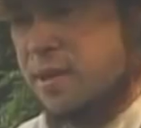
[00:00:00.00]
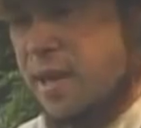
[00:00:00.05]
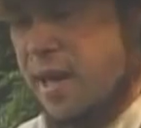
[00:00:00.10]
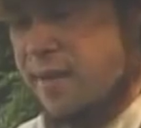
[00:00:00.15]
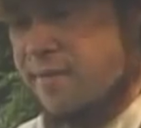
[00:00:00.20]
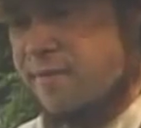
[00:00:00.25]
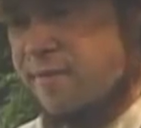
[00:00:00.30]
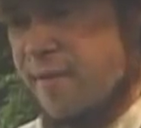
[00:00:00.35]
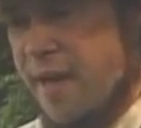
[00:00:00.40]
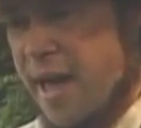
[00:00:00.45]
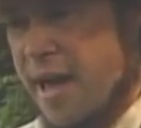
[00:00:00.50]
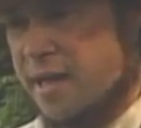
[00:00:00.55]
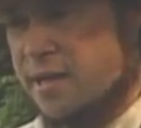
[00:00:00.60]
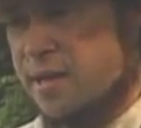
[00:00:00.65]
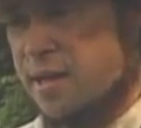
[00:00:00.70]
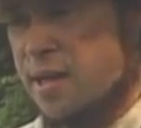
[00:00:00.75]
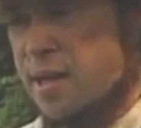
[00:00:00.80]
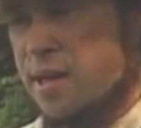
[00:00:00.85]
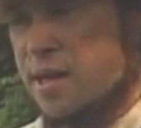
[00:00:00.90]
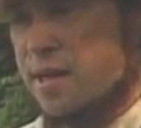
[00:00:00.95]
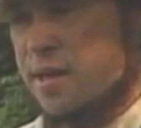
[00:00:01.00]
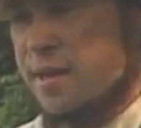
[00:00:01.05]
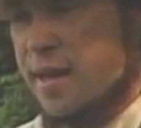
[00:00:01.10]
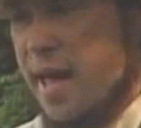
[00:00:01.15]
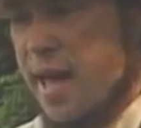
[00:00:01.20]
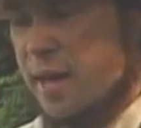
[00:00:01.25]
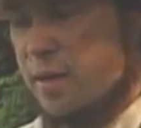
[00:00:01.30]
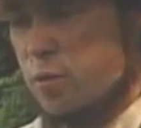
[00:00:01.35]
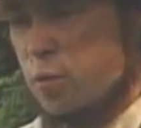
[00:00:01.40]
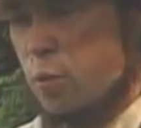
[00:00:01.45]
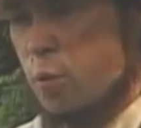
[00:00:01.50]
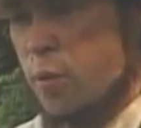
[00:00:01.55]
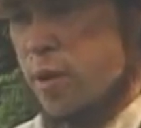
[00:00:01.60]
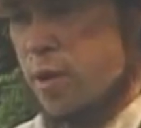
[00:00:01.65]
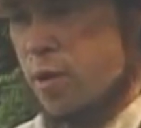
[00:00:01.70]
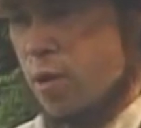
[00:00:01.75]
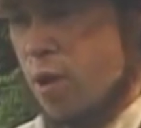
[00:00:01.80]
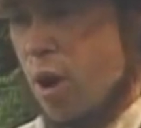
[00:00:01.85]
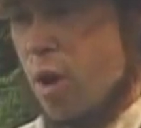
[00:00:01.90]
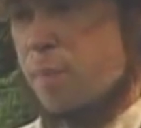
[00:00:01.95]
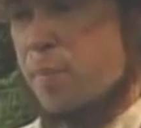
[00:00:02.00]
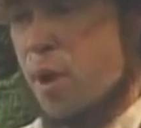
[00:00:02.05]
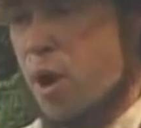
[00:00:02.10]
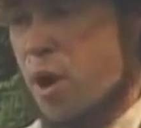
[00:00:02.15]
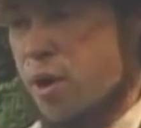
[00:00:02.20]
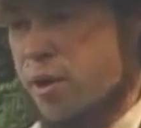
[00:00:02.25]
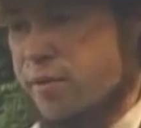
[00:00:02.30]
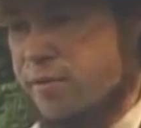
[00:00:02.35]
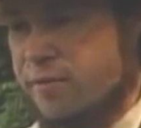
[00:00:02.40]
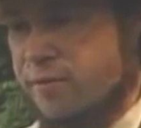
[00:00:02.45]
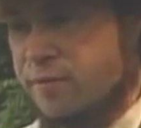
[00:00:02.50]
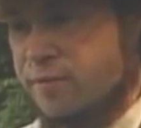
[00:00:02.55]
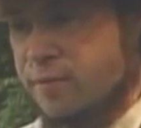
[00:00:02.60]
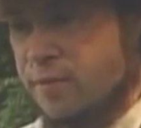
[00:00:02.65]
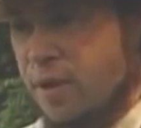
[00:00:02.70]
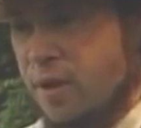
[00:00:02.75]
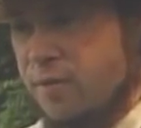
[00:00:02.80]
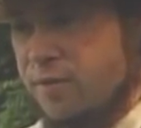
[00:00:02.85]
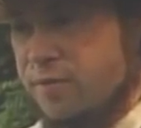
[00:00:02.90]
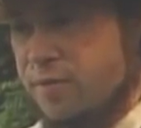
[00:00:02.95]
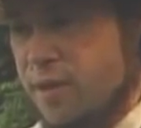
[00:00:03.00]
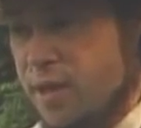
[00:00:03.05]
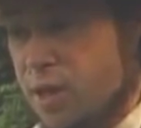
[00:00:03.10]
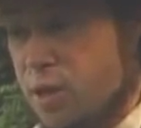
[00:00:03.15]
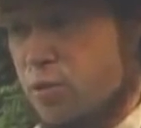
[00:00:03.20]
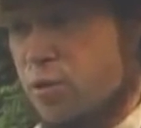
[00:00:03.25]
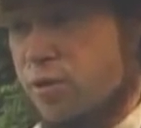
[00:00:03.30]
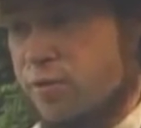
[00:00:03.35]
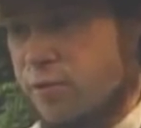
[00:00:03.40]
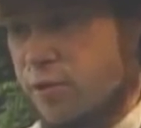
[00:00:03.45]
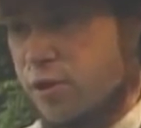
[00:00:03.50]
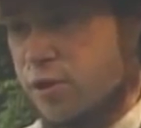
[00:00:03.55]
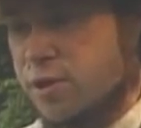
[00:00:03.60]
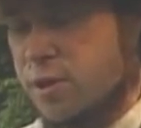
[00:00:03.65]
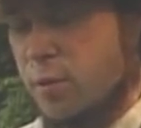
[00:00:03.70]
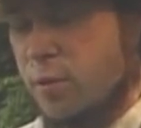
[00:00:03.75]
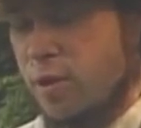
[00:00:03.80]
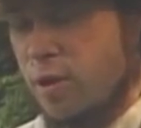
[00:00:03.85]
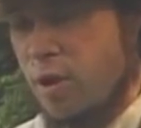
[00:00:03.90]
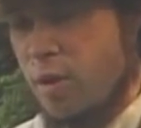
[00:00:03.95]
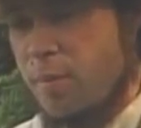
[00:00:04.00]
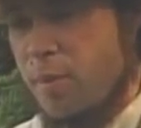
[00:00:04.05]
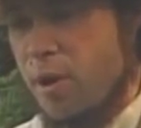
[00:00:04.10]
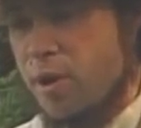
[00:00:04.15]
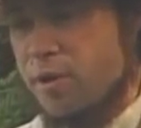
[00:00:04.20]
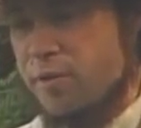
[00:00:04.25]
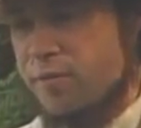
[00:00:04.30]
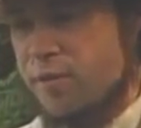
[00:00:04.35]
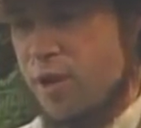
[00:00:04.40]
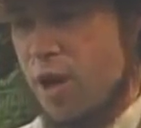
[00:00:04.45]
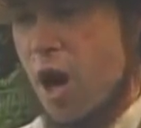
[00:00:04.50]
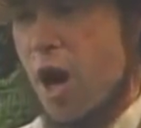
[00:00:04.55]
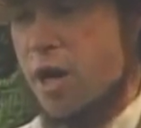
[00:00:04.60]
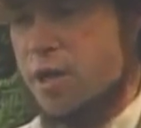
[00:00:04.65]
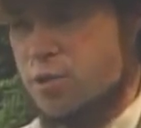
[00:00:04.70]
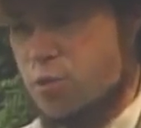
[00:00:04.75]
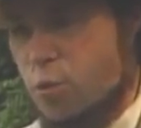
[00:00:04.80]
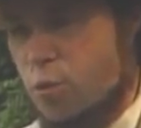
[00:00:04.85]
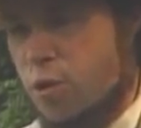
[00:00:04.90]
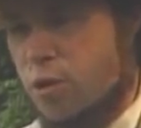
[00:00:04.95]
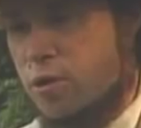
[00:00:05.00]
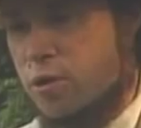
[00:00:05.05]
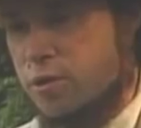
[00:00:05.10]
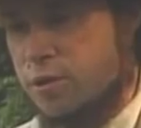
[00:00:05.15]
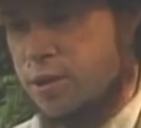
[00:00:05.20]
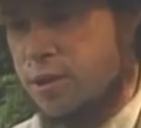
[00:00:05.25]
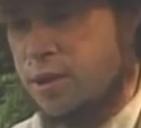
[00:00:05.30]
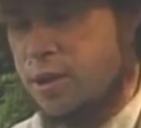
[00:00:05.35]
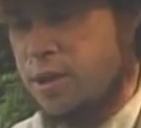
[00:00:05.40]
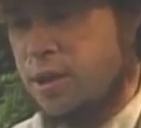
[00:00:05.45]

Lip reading: that fact that we are all part of the universe, that we are all part of God's world,